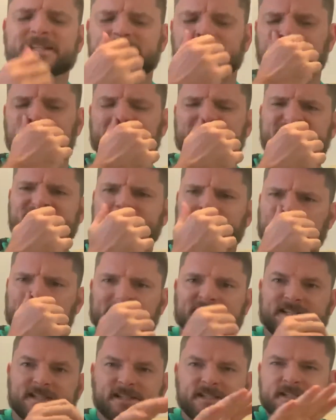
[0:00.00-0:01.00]
to be a
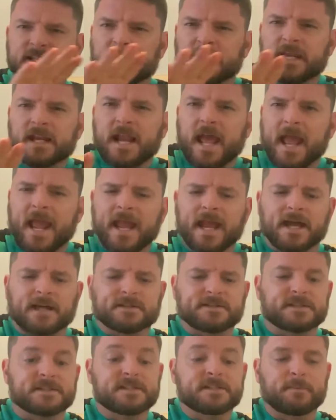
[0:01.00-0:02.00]
scientist studying
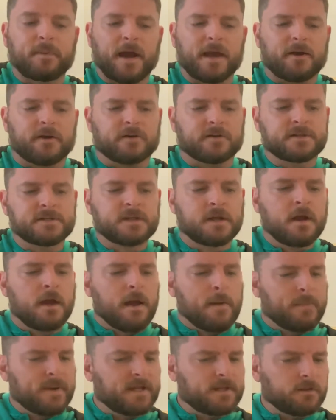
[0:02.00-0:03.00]
ants and spiders.
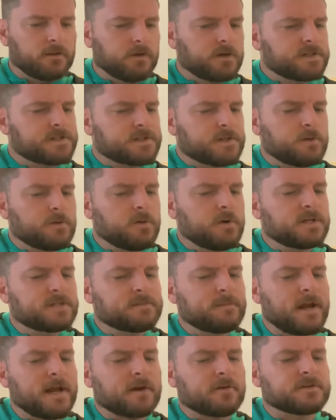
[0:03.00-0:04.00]
Pete looks through his
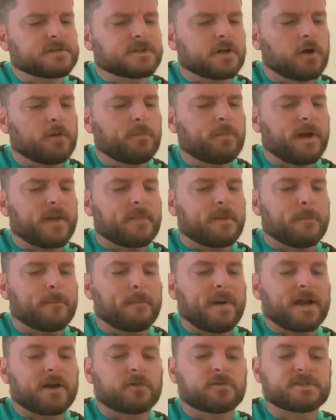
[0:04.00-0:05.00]
microscope at the
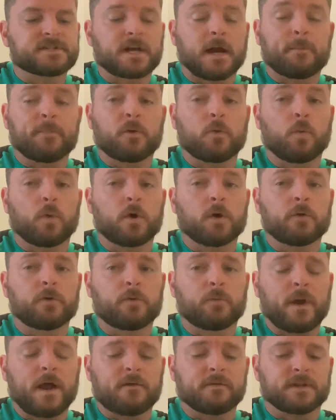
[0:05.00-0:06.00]
microscopic world
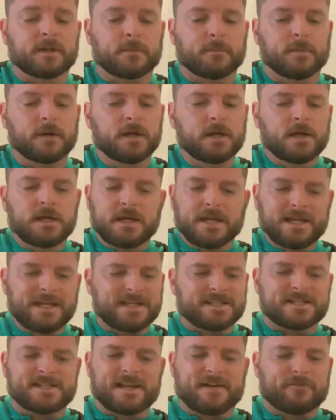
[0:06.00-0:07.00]
around him. He
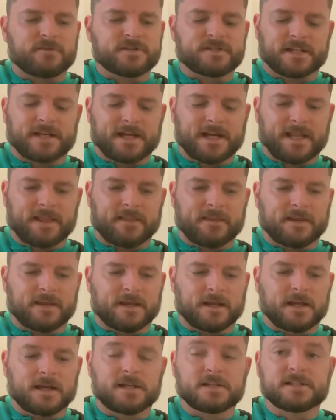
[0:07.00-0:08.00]
has never seen
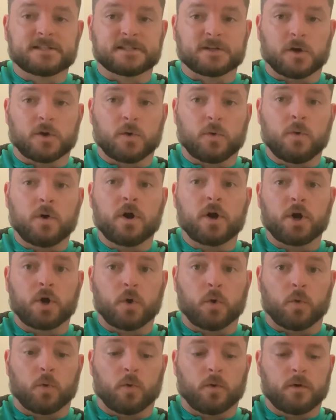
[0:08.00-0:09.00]
anything so
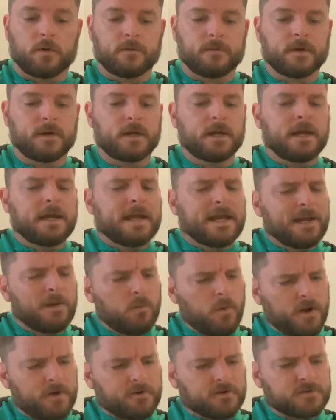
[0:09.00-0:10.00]
cool. He
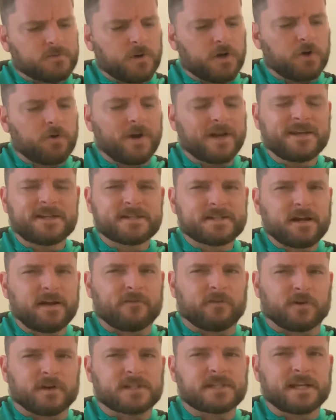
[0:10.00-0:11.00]
wonders what great
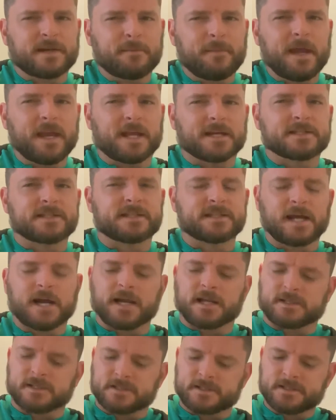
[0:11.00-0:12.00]
discoveries he'd make as a
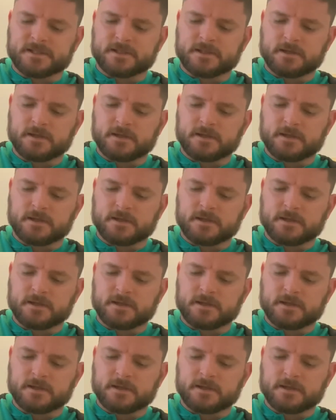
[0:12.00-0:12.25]
scientist.